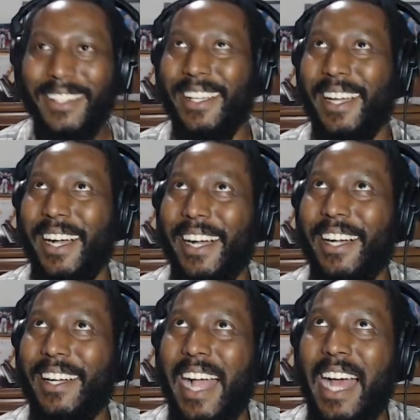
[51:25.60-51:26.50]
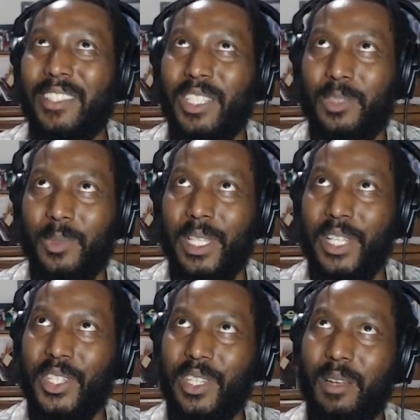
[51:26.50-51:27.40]
How does
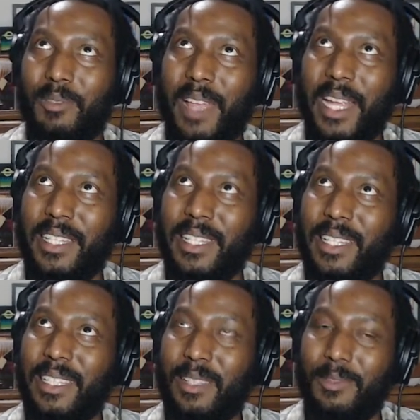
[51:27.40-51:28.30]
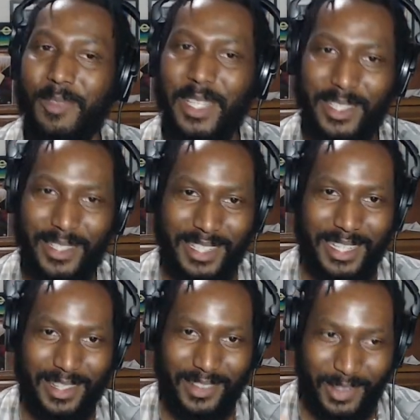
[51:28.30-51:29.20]
religion affect the
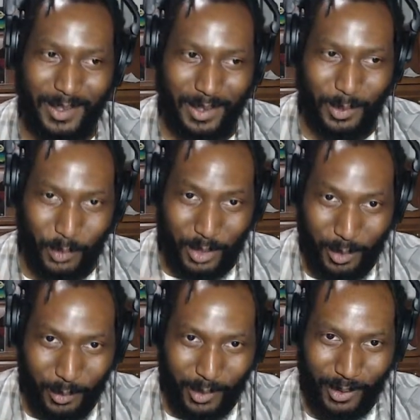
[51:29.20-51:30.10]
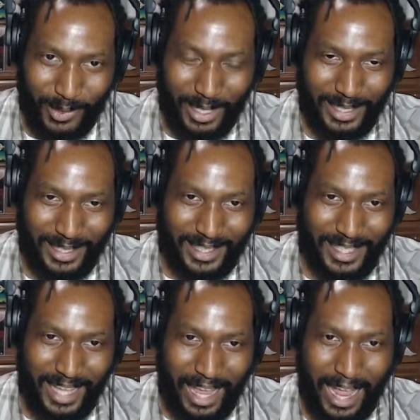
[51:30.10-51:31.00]
physical, the real world, like,
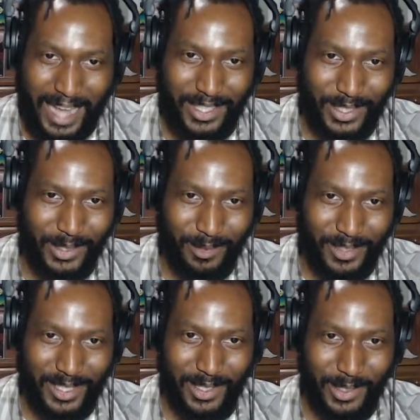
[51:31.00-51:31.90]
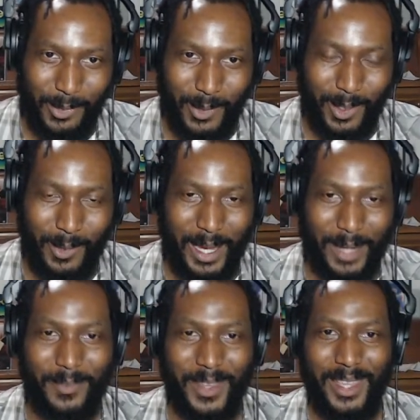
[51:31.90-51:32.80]
the actual physical world?
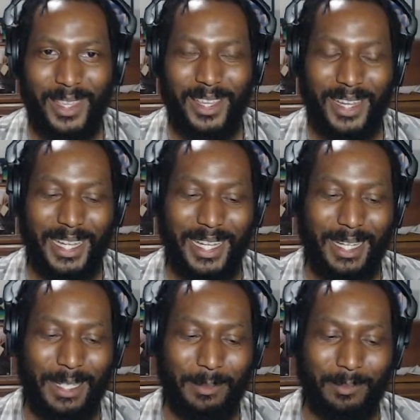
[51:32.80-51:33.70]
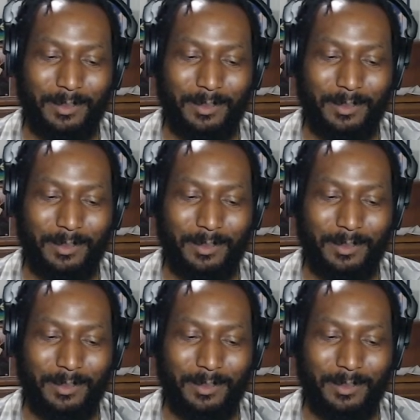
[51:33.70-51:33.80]
Like, how